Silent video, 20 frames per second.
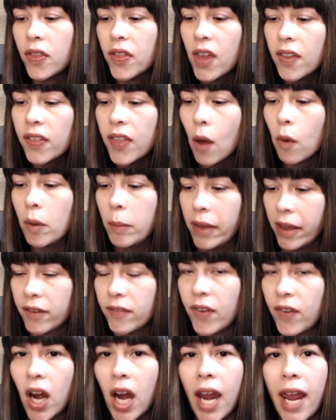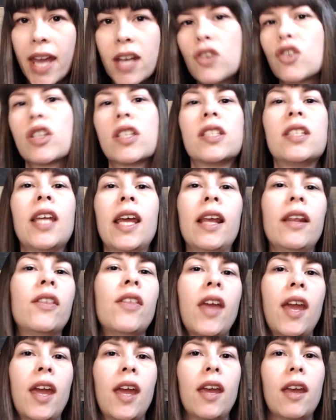think that would be a very interesting
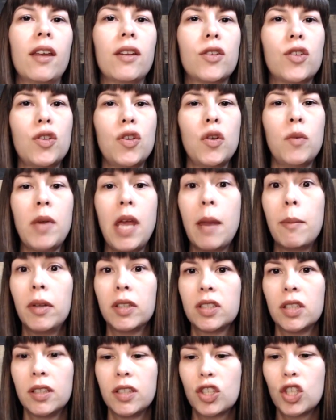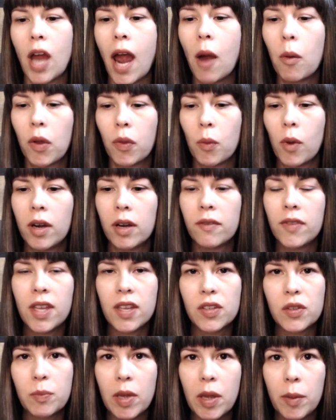thing to be able to chat with one of
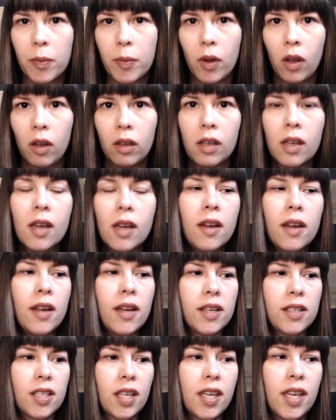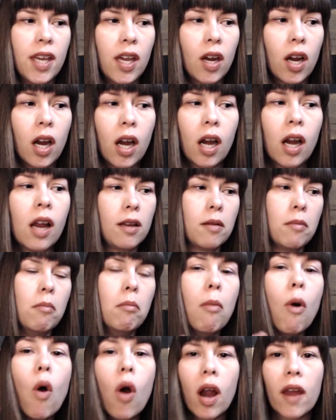these people, to hear
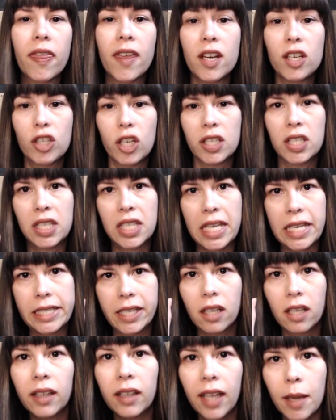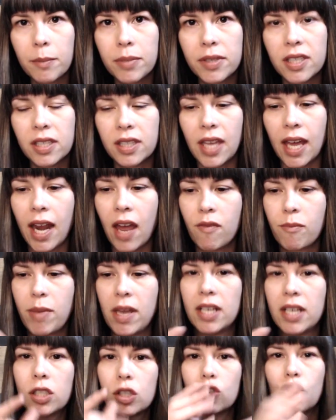more than just these clips that have
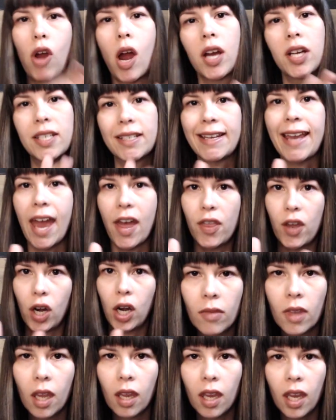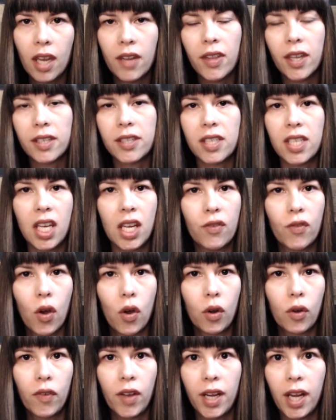been strung together in this Teen
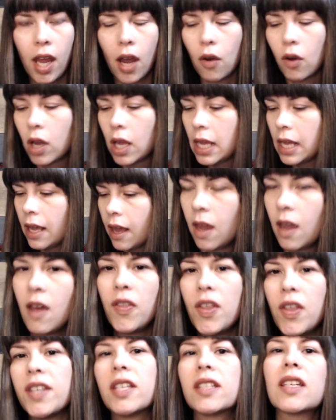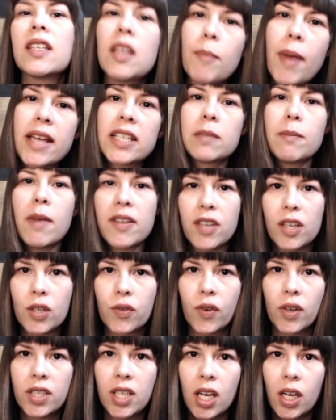Vogue video. This isn't the best message
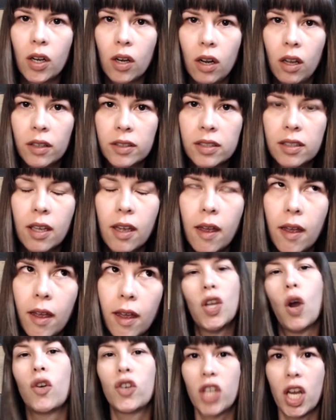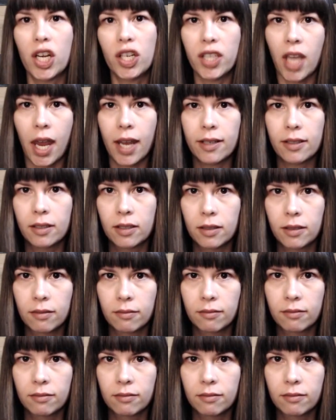for teen girls. Don't change science.